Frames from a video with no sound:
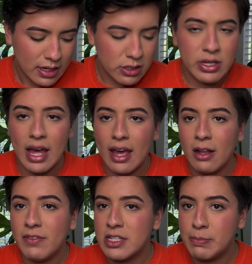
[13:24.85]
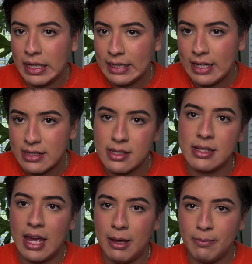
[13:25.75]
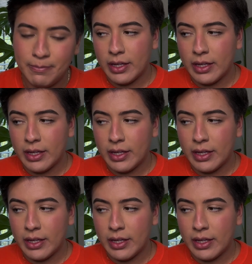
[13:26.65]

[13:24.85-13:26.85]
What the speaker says: So yeah, Elvis Bentley is his name.